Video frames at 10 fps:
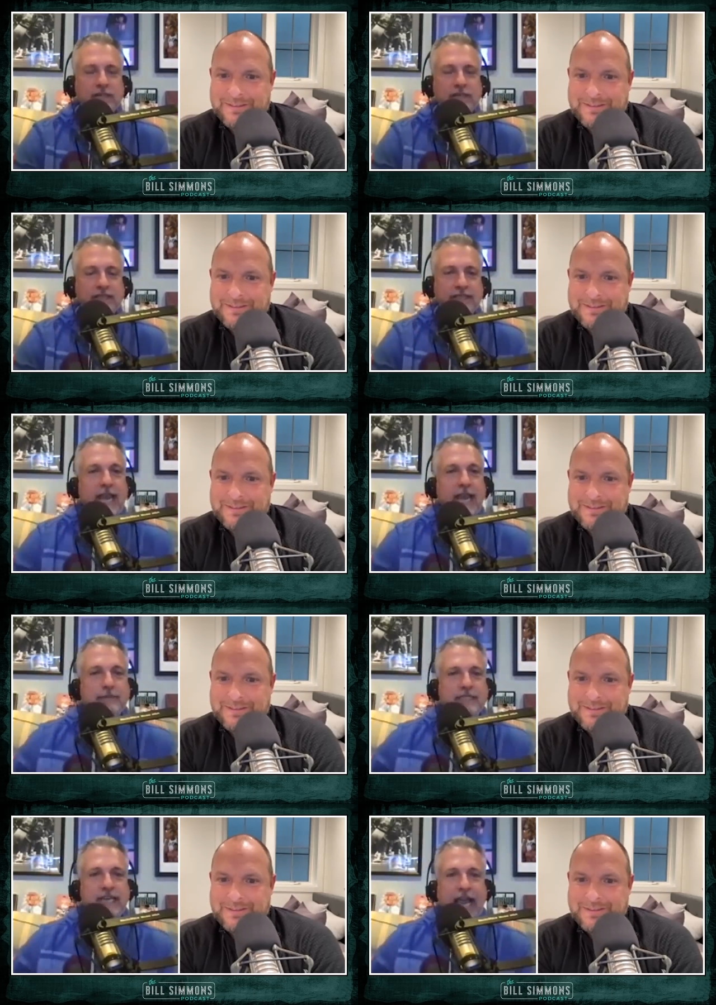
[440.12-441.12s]
Speaker 1: miss these
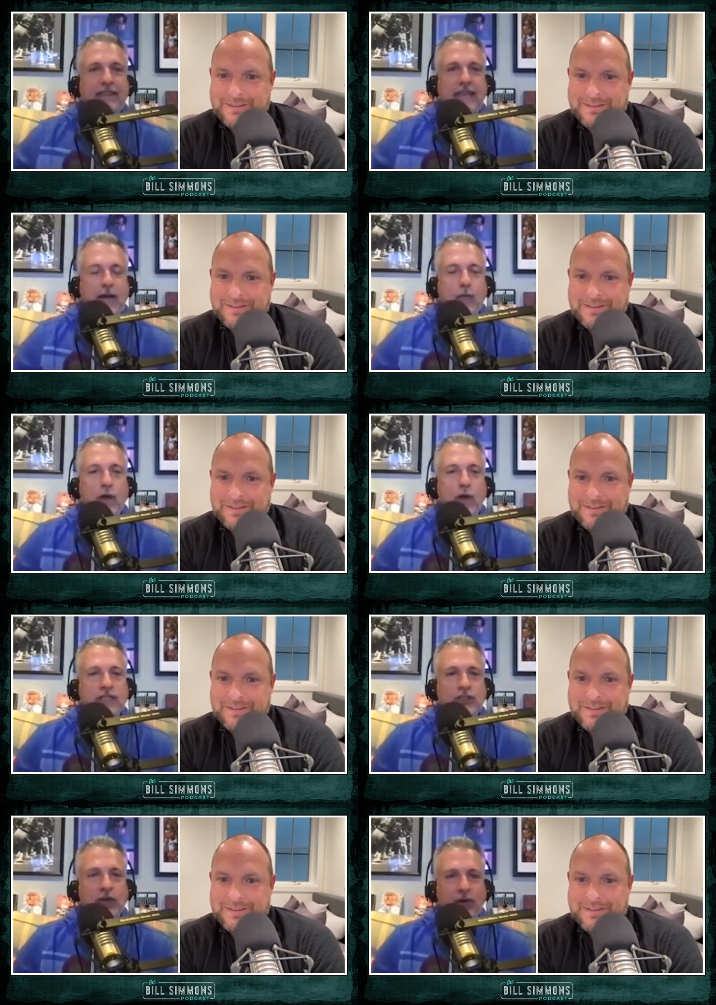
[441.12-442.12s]
games? He had that one
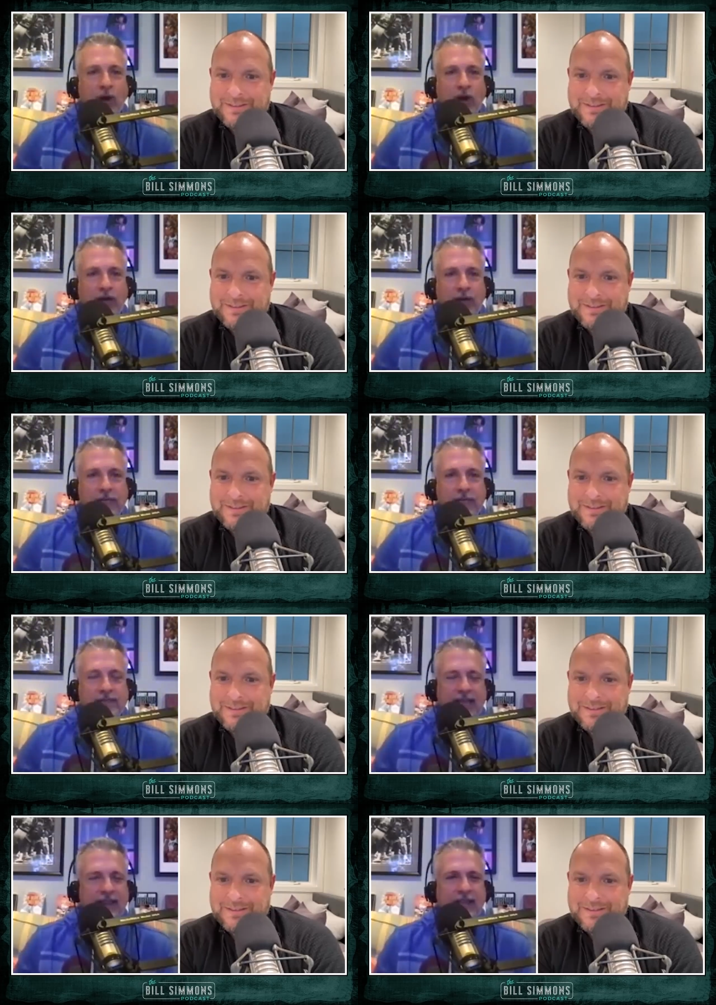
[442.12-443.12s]
injury where he
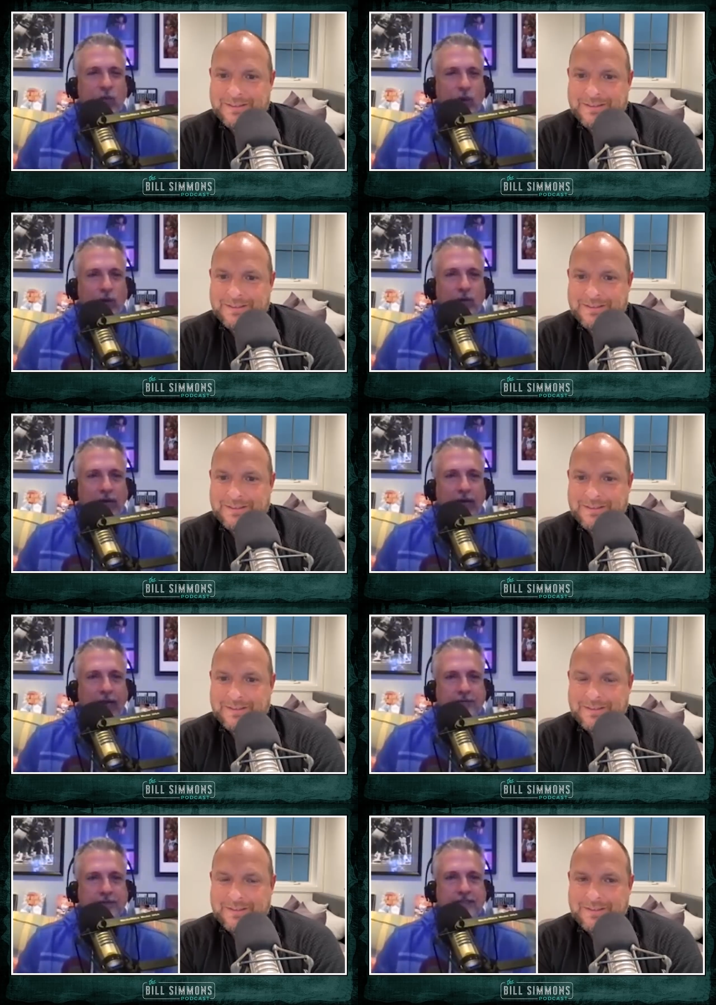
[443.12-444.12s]
missed, I think, 21
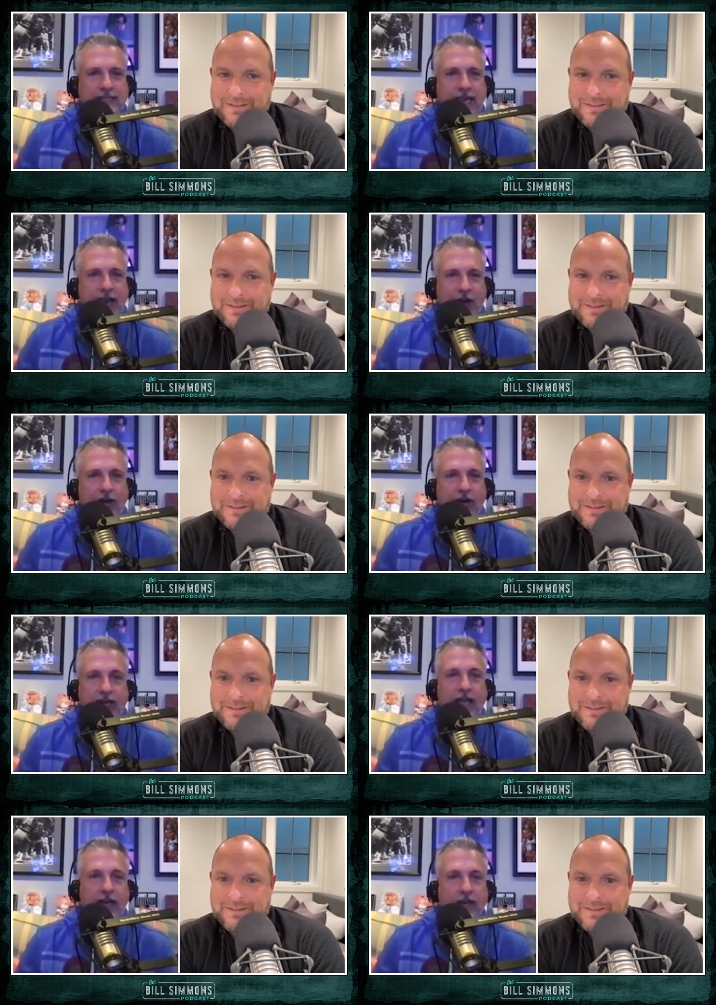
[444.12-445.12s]
games because he got hurt.
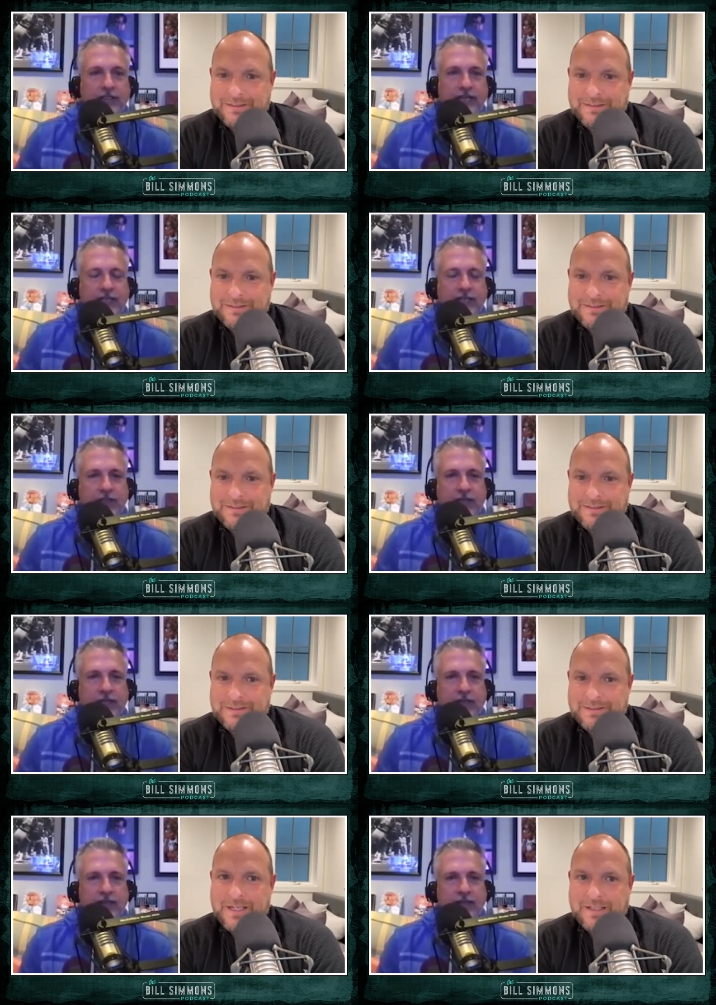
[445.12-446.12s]
He had a legit injury.
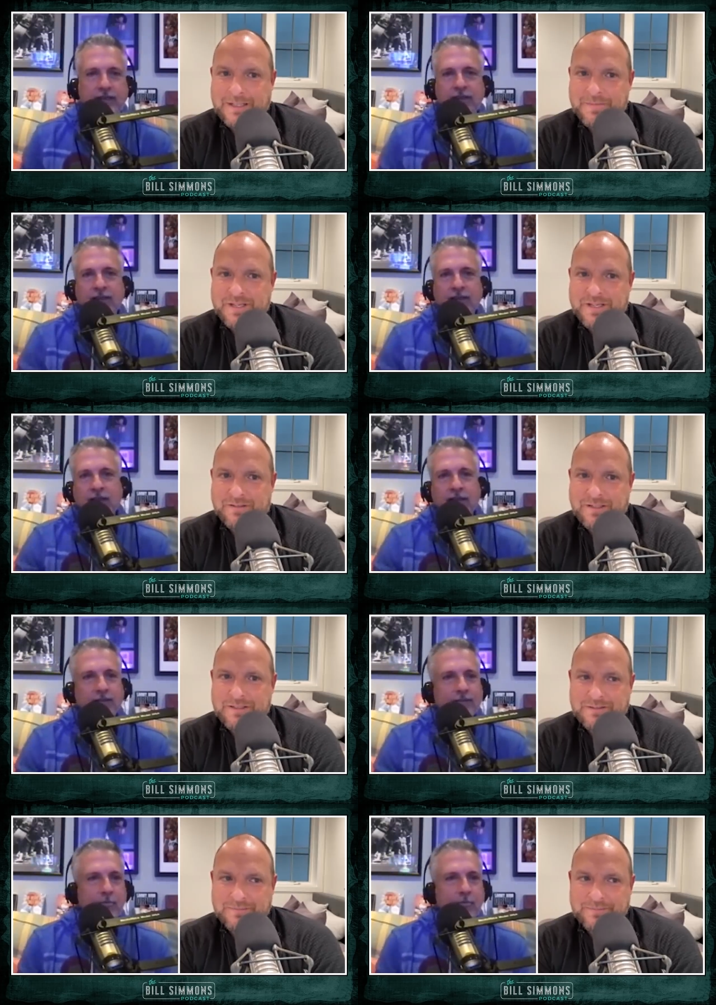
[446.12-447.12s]
Speaker 2: Yeah, the MCL,
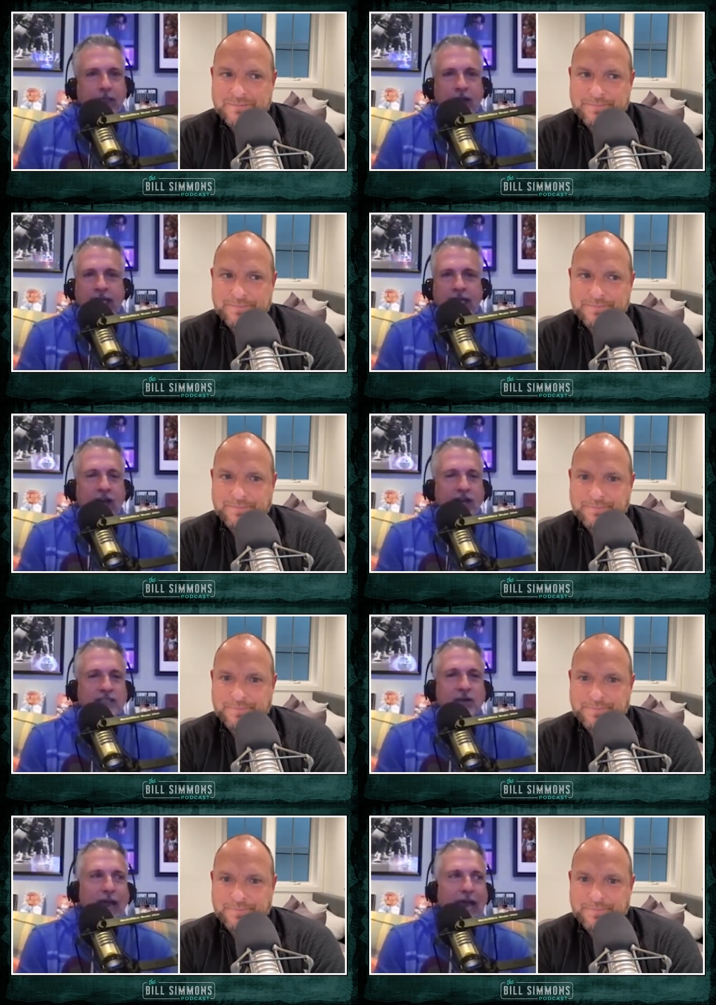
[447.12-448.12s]
right?
Speaker 1: He
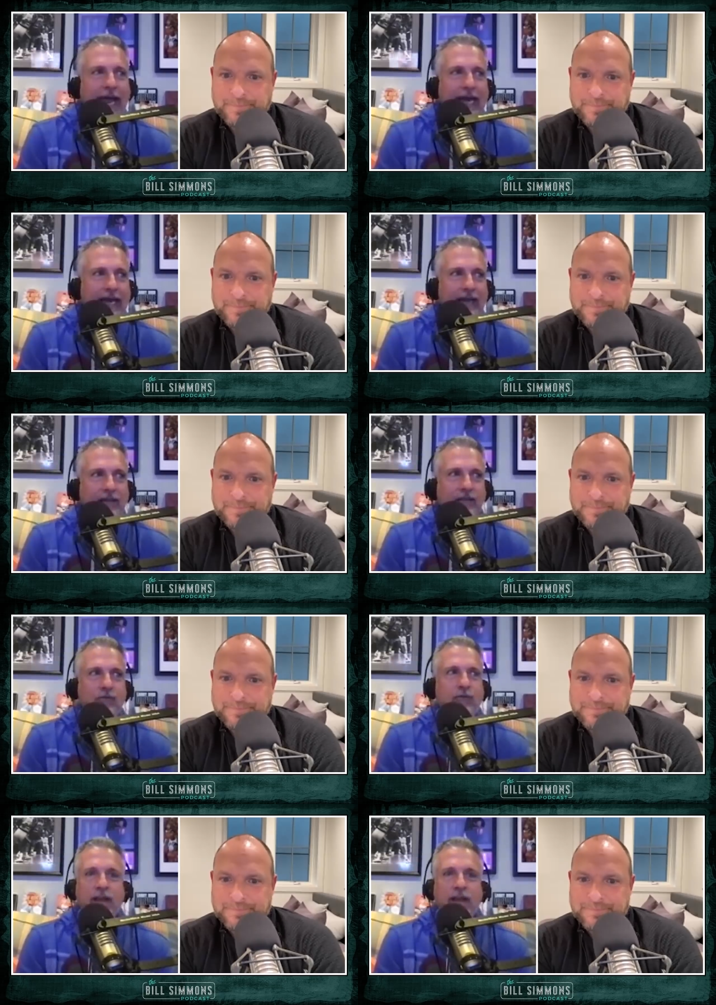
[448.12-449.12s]
also had the
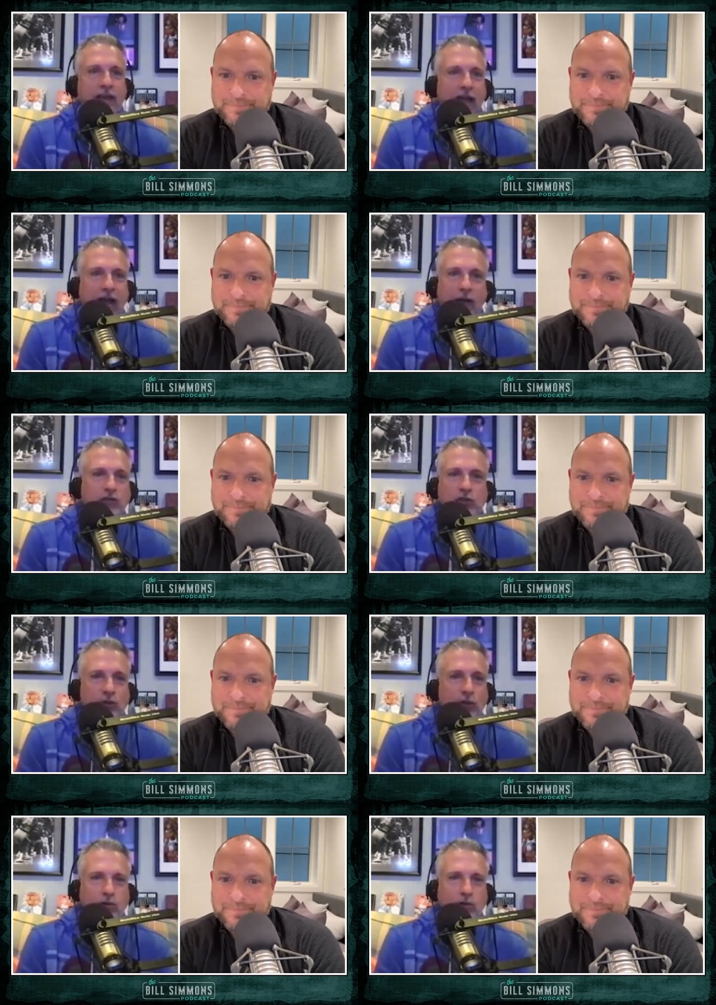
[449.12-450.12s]
fucking, I was
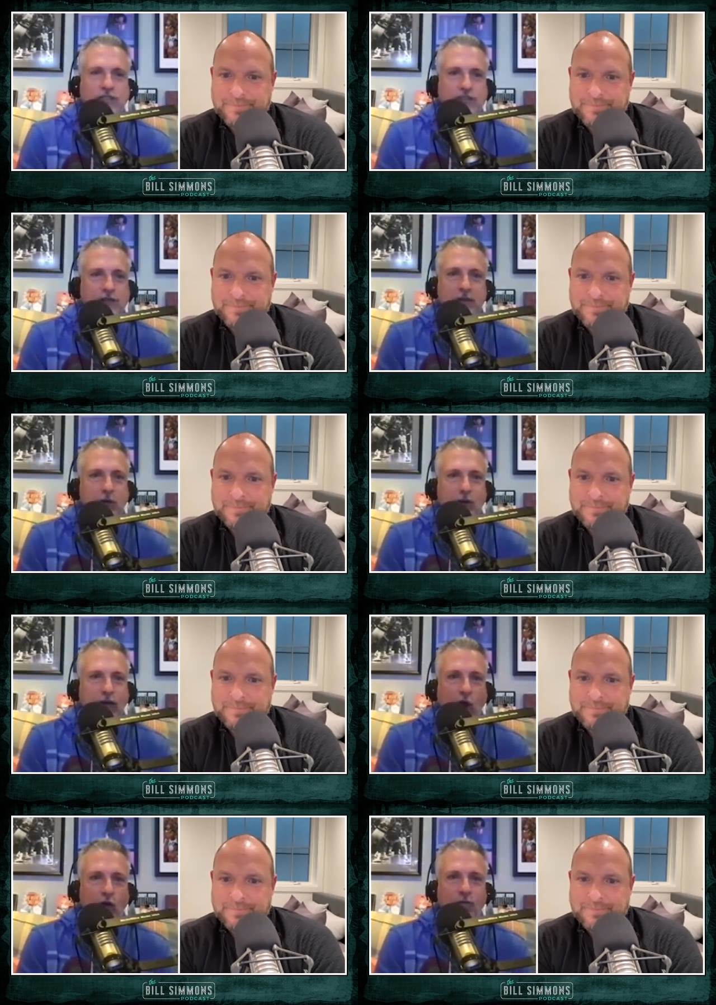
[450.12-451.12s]
too close to somebody who
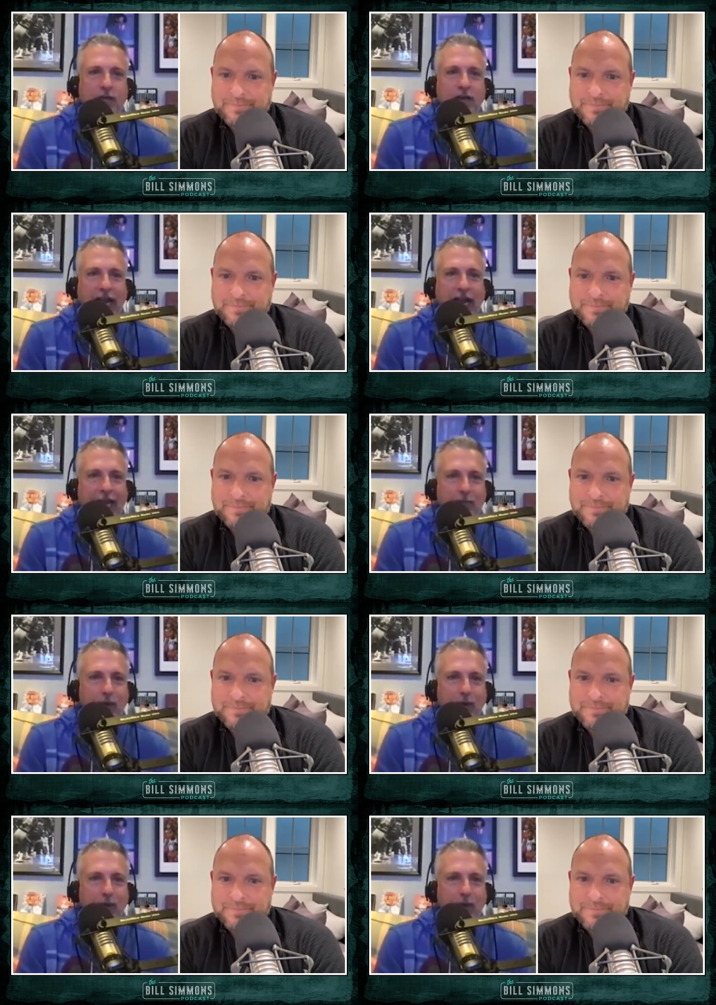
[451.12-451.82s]
had COVID and I can't